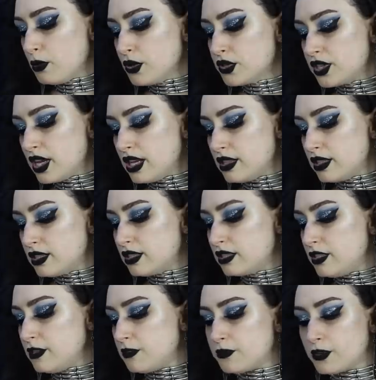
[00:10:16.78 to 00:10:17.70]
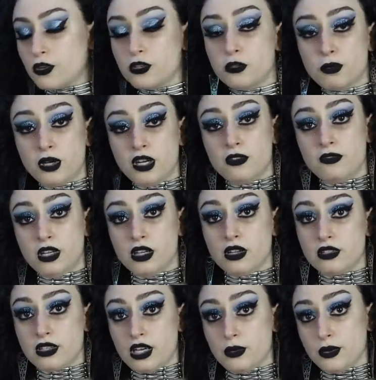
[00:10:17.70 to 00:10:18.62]
will say this is the first pair of
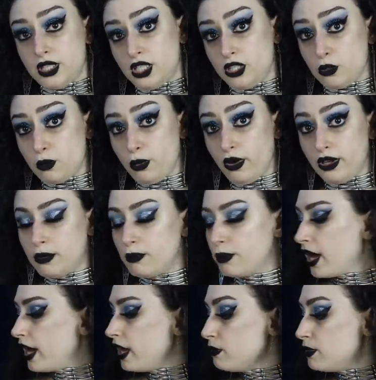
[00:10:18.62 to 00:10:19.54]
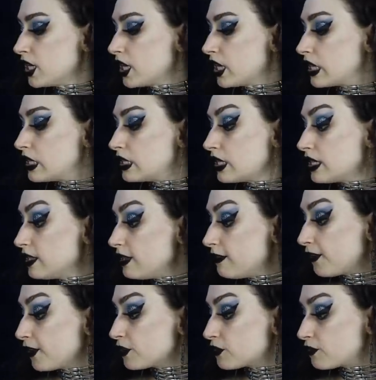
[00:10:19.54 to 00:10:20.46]
nails I was disappointed by because in the
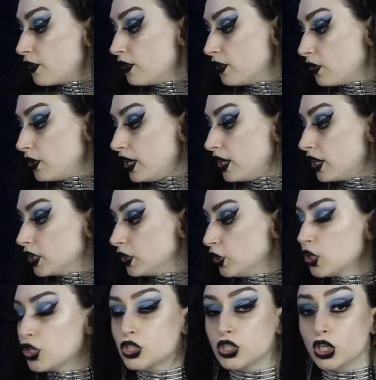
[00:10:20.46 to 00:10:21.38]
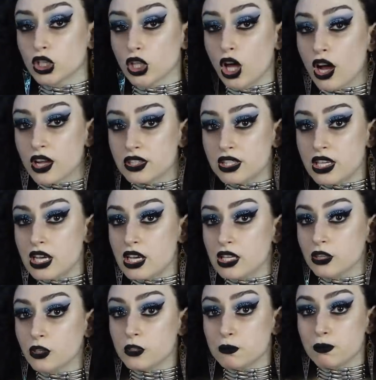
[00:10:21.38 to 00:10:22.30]
first photo here, it looks glossy,
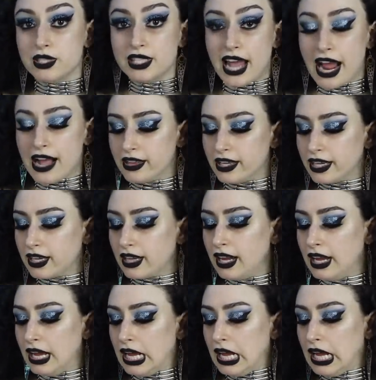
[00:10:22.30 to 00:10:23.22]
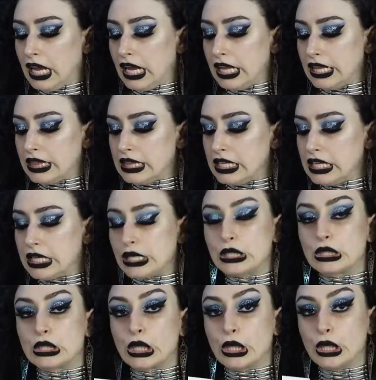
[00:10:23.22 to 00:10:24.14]
it looks metallic, and
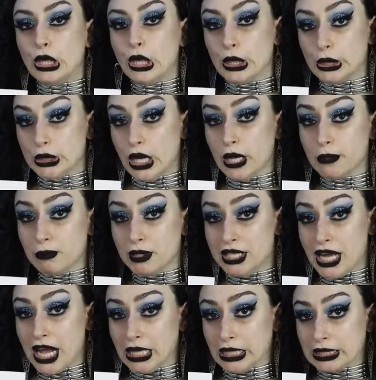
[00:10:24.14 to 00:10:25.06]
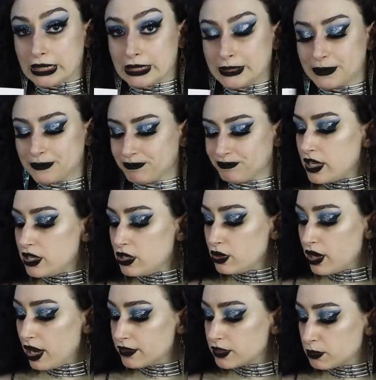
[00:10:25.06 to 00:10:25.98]
these are not metallic. They
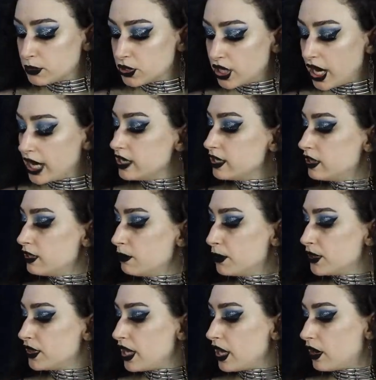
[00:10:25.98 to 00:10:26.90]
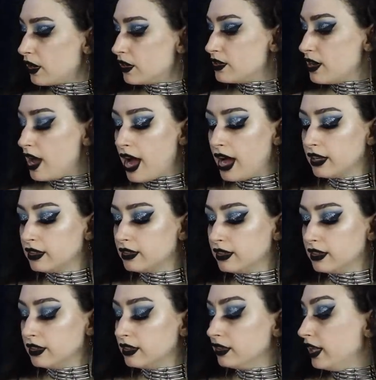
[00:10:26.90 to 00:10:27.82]
do have some shine to them, but they are not
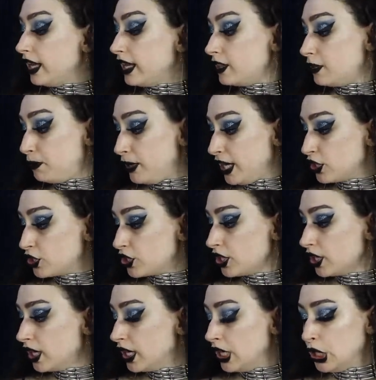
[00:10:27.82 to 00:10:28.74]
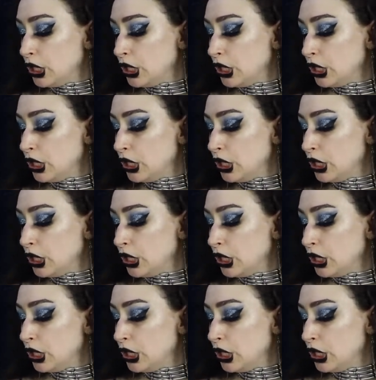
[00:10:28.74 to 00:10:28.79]
like the picture,